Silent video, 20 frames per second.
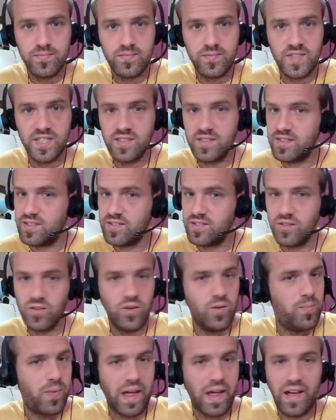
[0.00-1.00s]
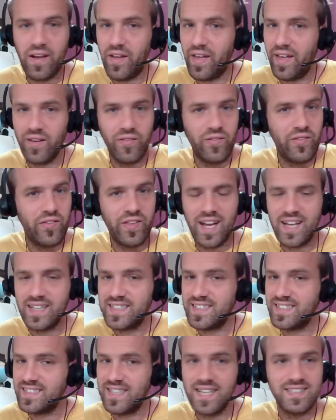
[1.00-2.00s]
This is not about health,
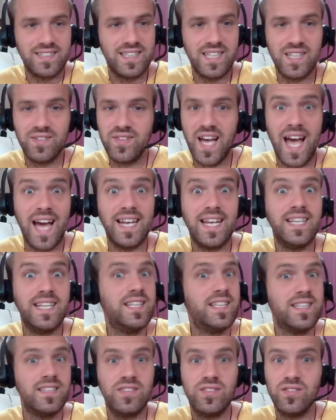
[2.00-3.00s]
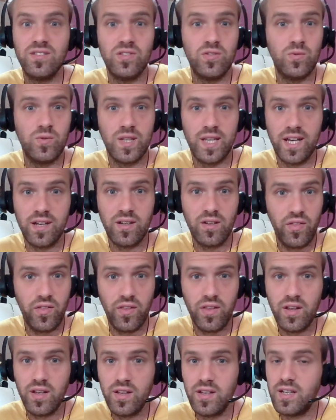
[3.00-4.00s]
has never had anything to do with health.
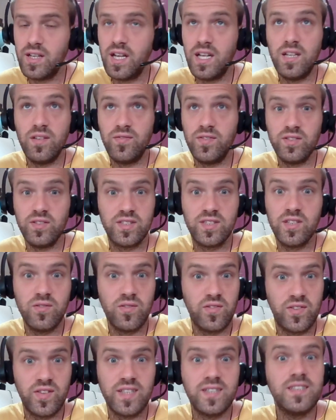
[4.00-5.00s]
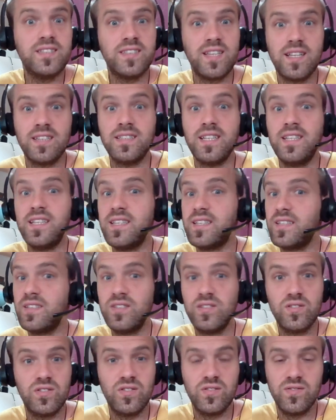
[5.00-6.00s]
And if you still think this has anything
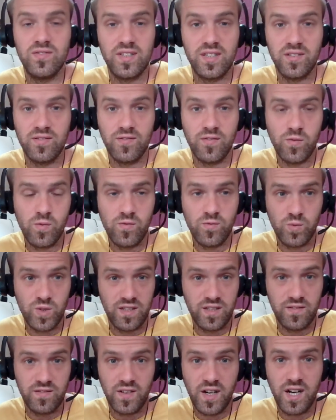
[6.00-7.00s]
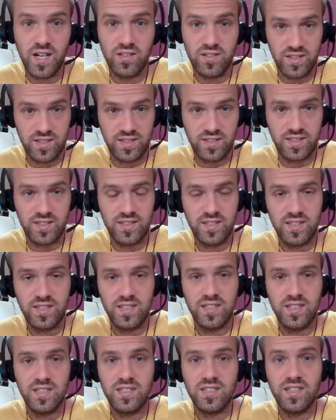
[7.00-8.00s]
to do with a virus,
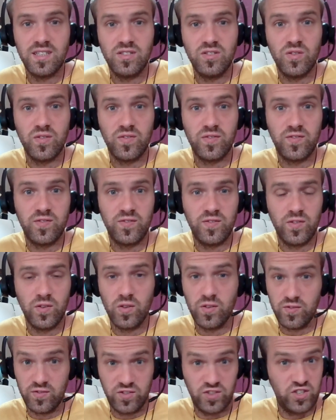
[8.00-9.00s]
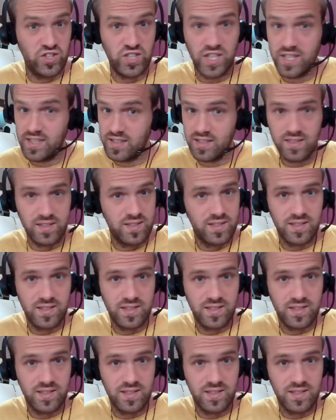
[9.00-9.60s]
then you're full of shit.